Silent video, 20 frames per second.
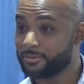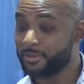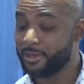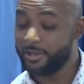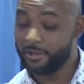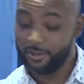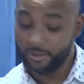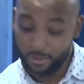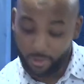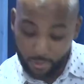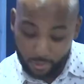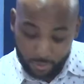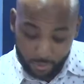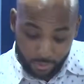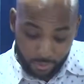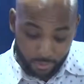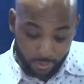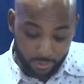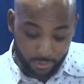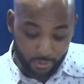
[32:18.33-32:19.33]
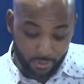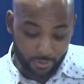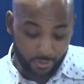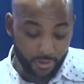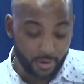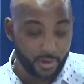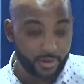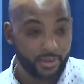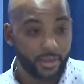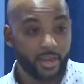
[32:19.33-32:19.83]
He knew
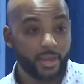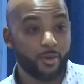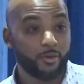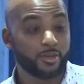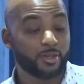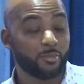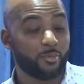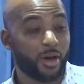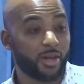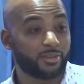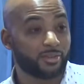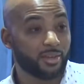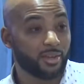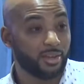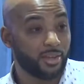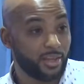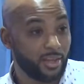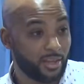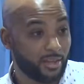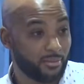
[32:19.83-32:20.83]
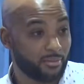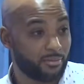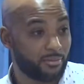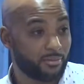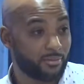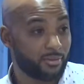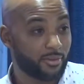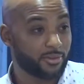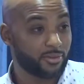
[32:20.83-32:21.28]
that he was about to leave.